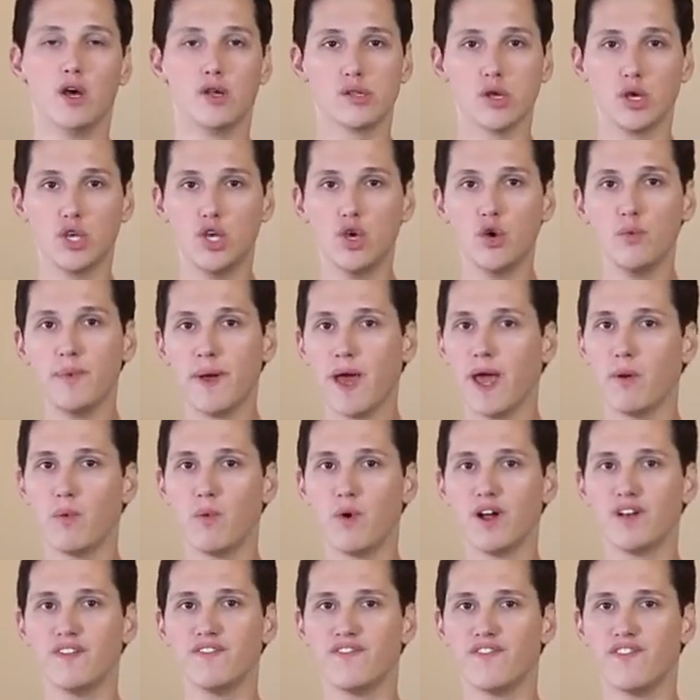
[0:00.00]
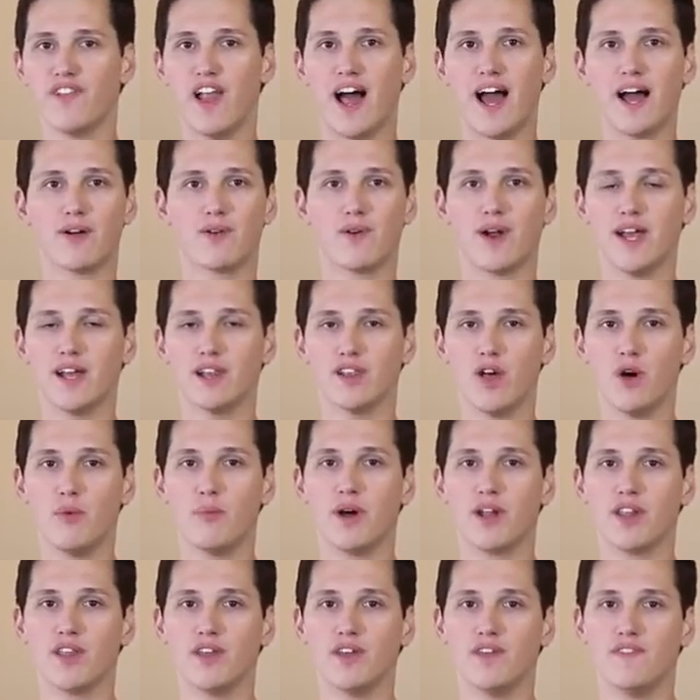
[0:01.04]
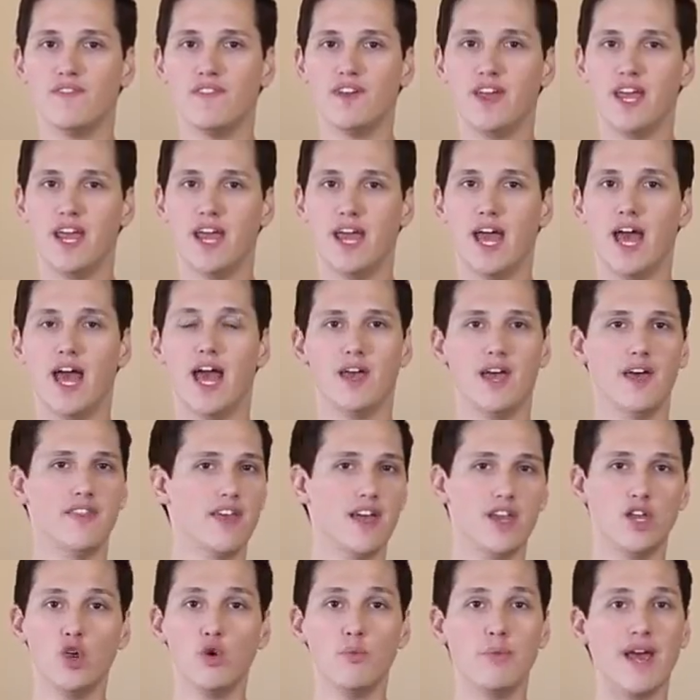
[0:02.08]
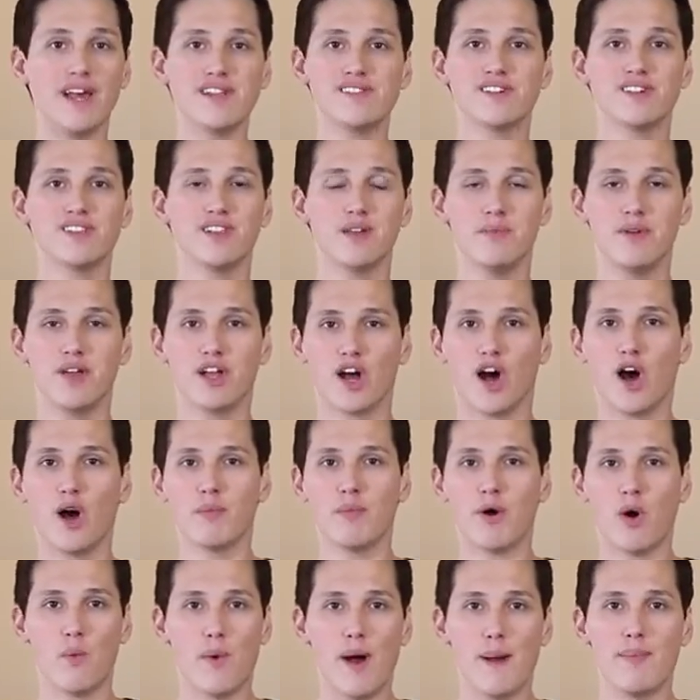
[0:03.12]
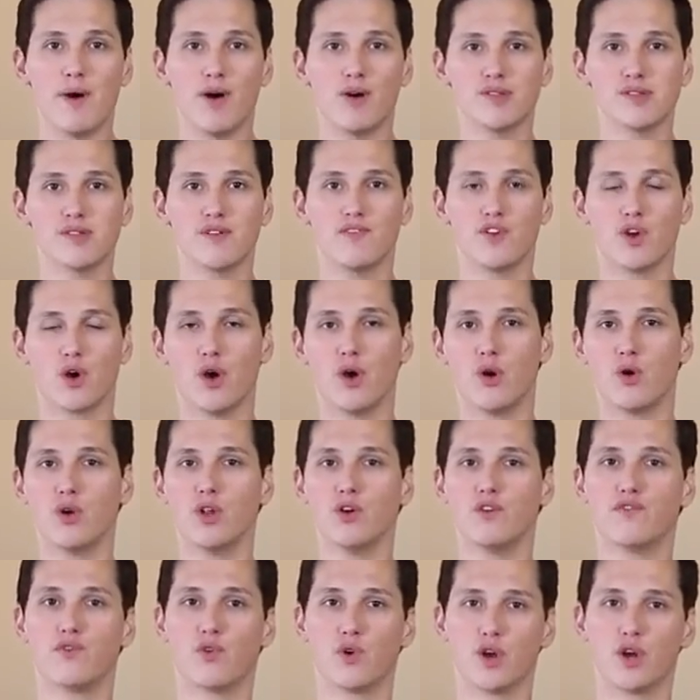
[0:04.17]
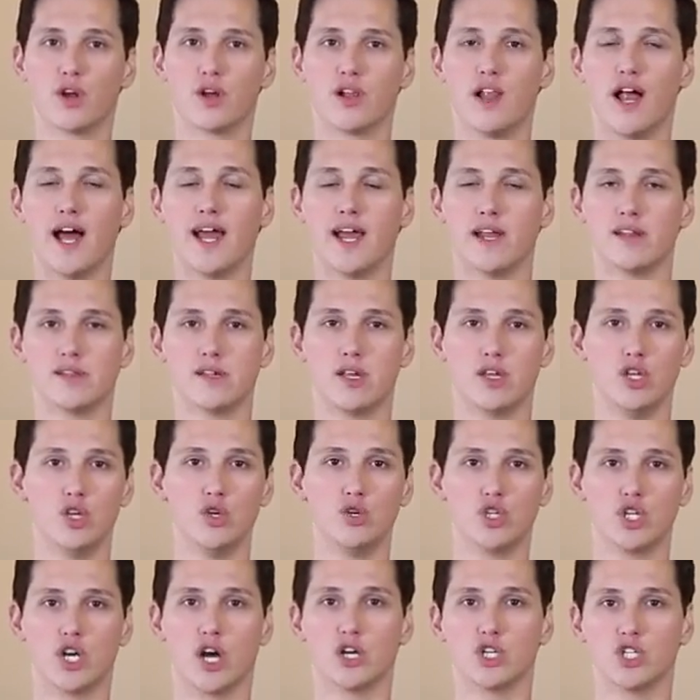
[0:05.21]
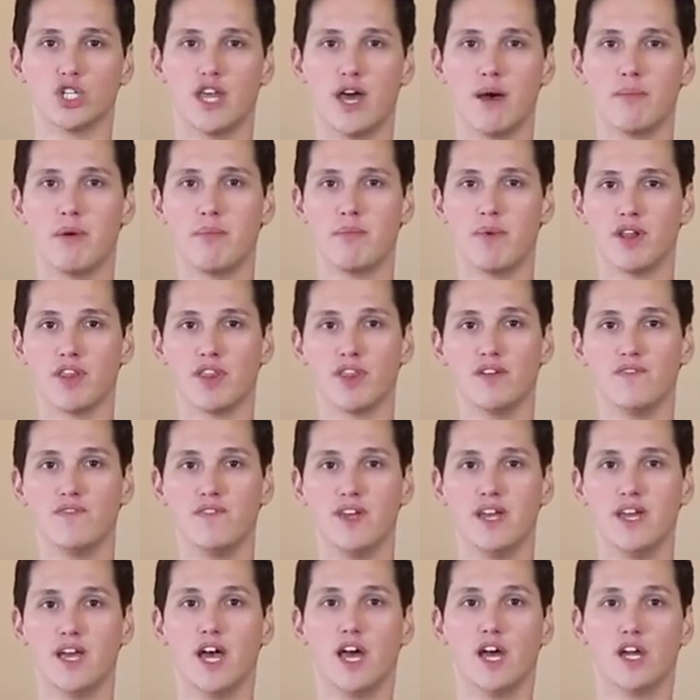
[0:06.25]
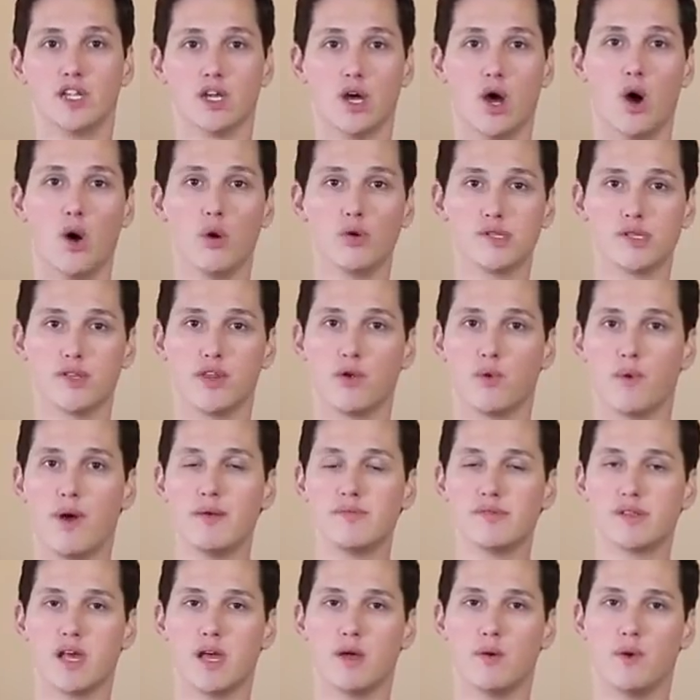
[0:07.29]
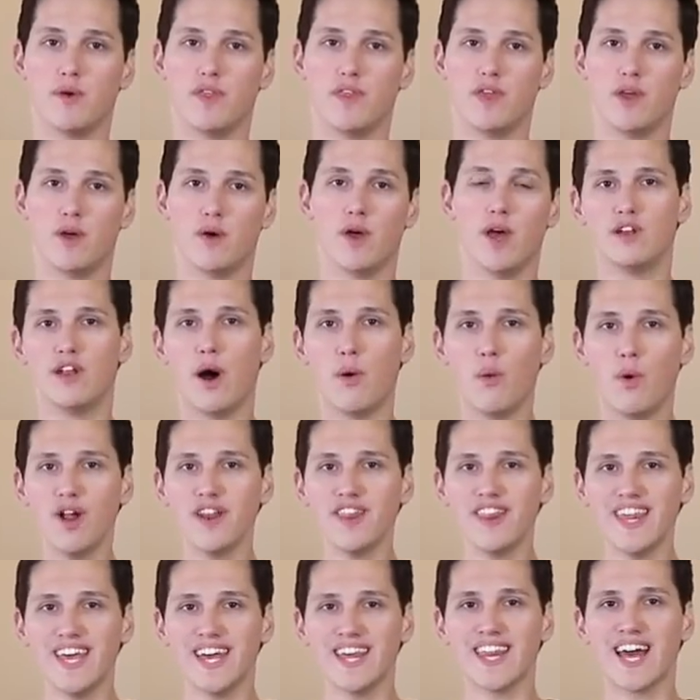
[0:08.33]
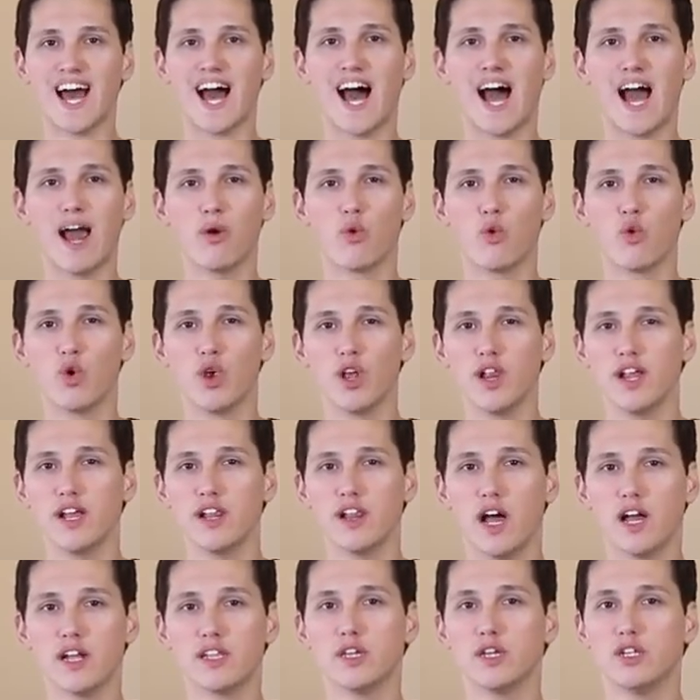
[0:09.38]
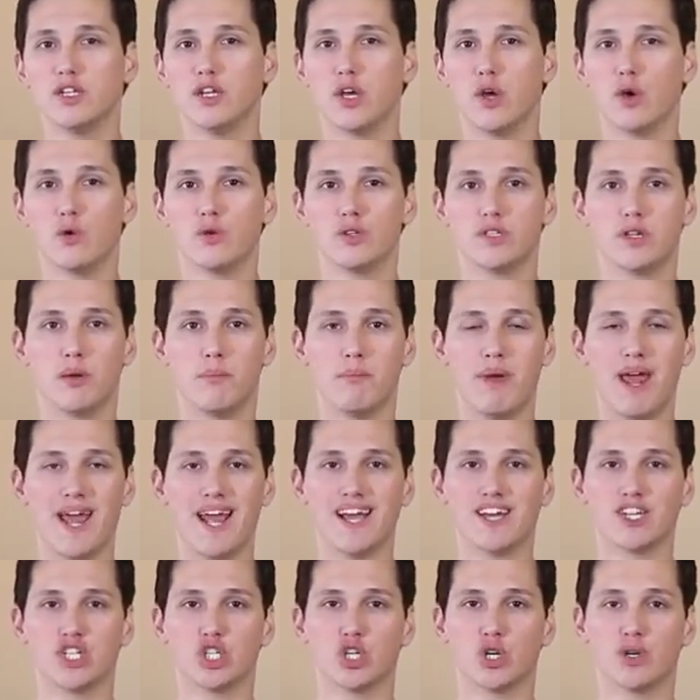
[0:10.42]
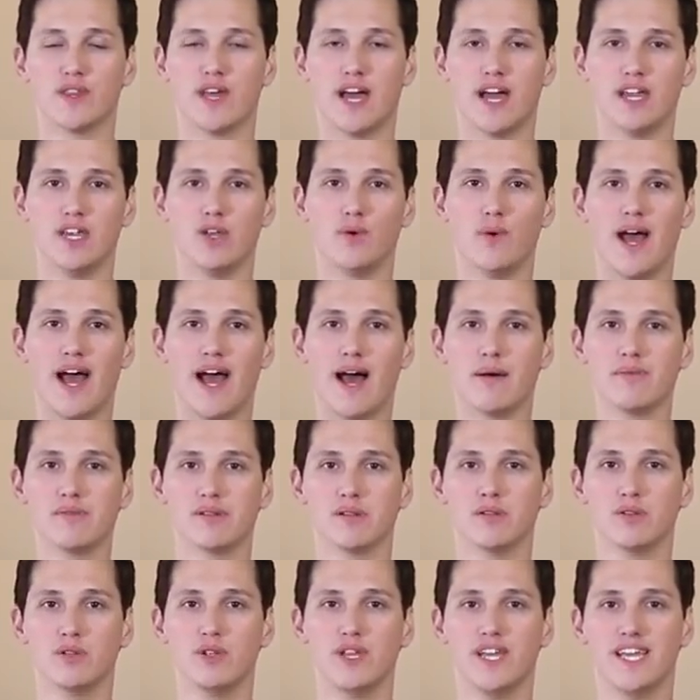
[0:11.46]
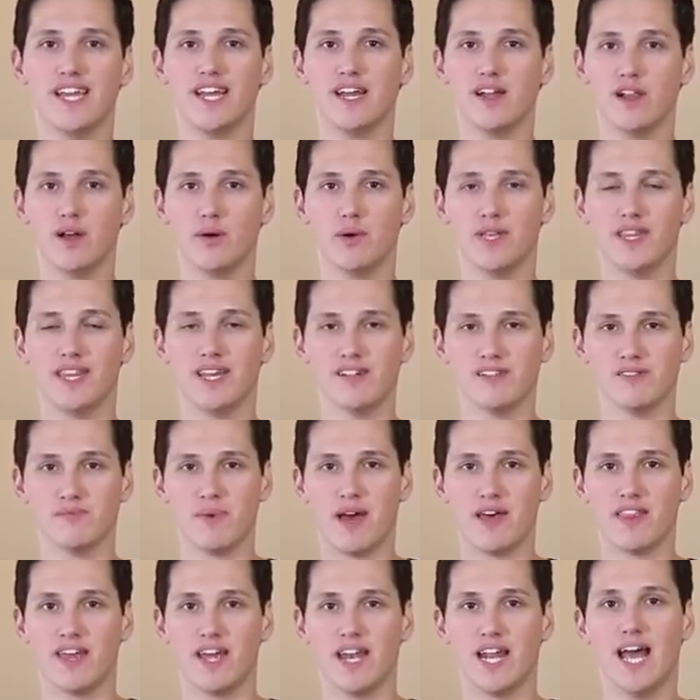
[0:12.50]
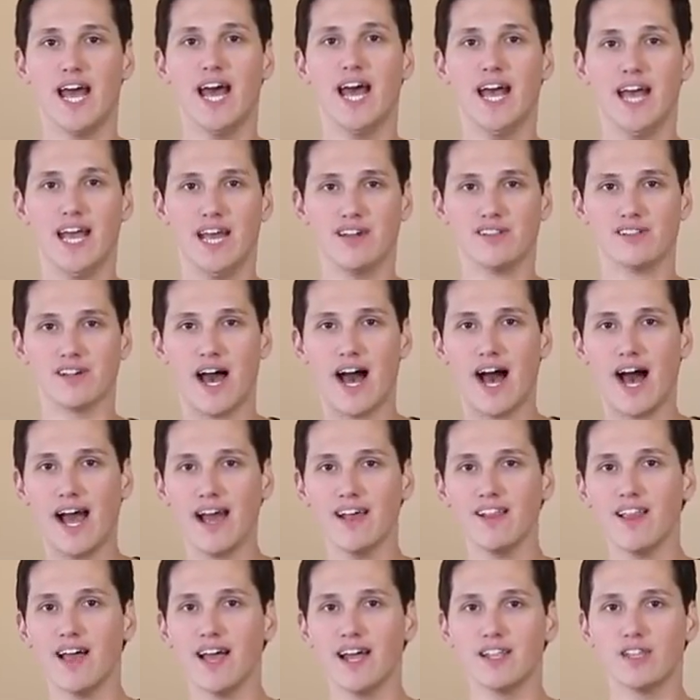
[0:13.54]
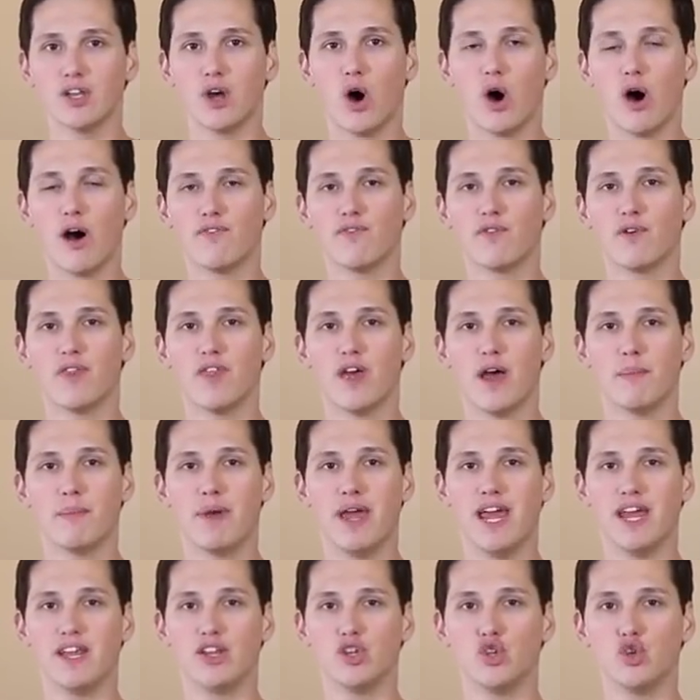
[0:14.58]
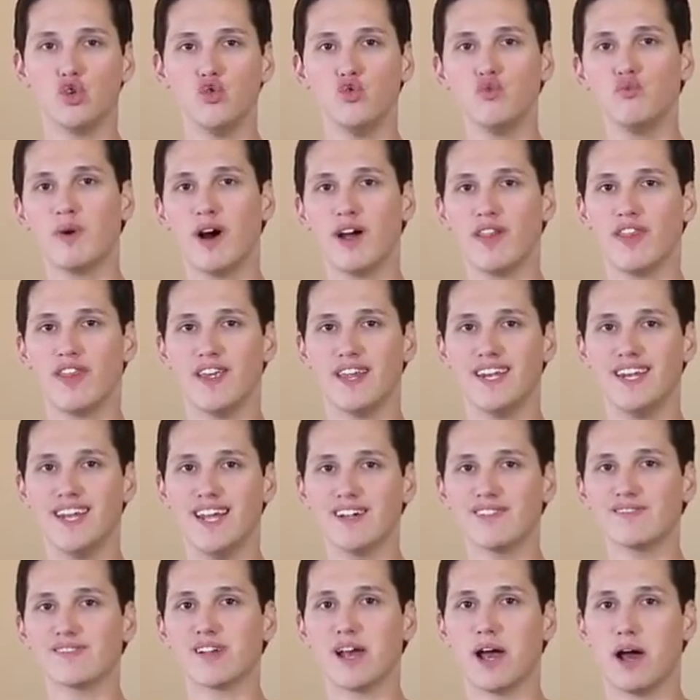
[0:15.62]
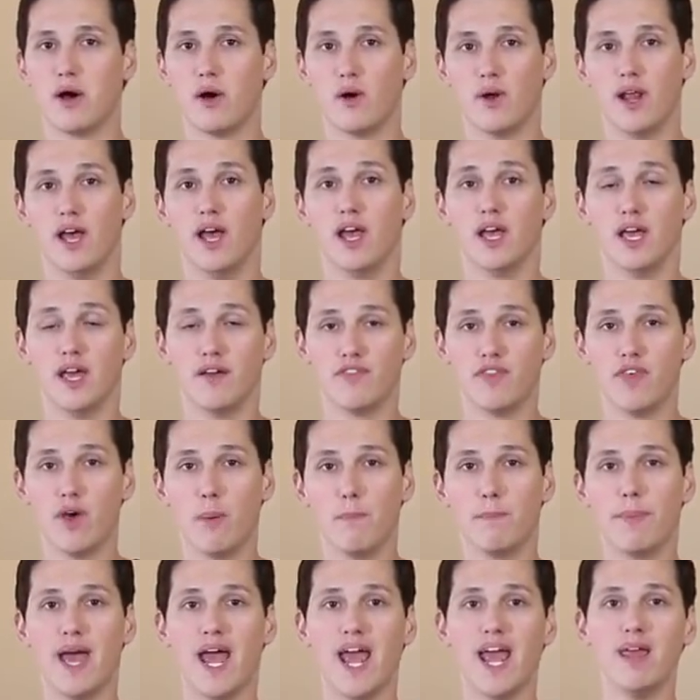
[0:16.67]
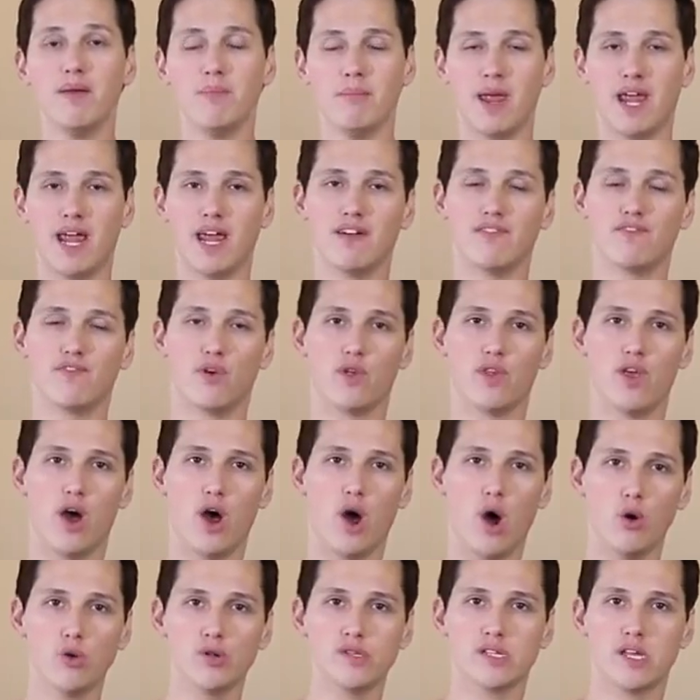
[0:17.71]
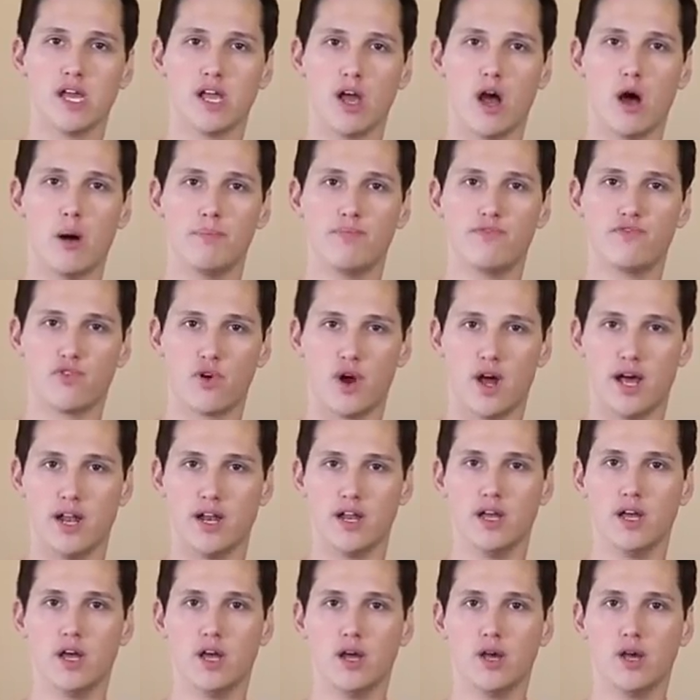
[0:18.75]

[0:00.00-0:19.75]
So you pay one flat rate low monthly fee, and then you basically become a web host of your own for your clients, and you charge them a monthly fee to host their website with you. Now, one thing that I really like to do to make sure that you absolutely kill it with this method is I like to offer them a 2-month discount if they'll pay me for the hosting up front.